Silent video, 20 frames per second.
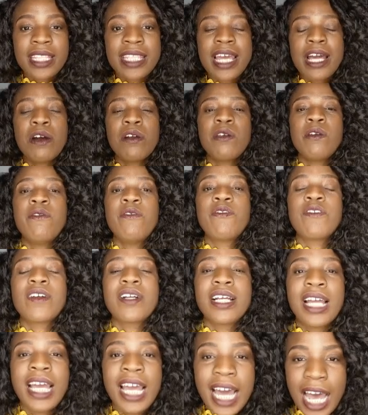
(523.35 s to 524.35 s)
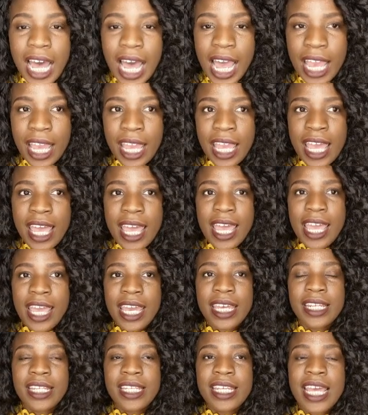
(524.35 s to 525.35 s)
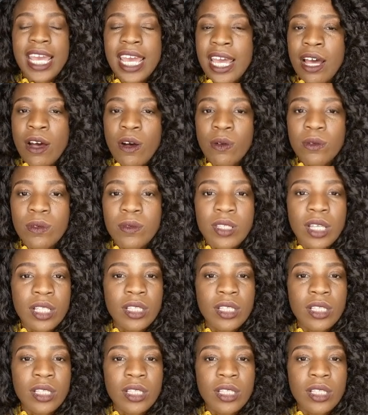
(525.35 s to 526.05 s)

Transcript: Now you forgot, and now